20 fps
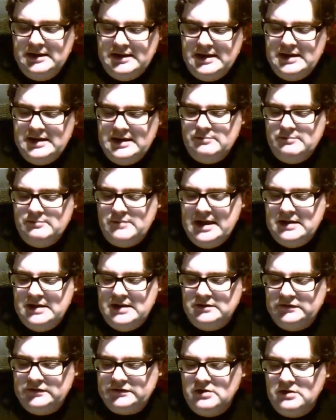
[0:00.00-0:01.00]

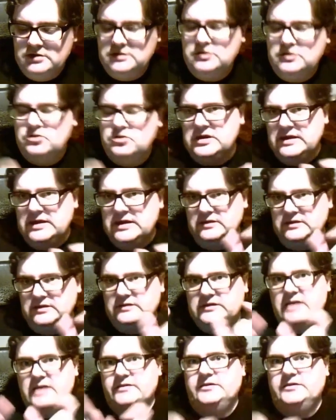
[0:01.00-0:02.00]
And so that you get this
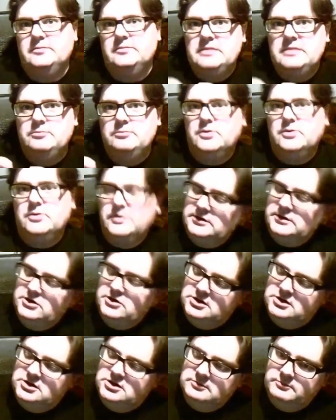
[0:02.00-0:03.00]
custom endpoint that you
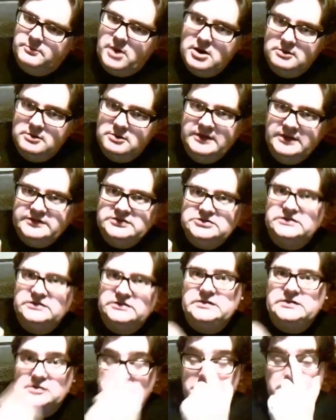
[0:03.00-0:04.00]
can poke
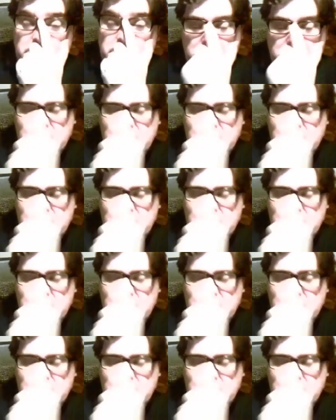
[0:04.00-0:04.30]
messages to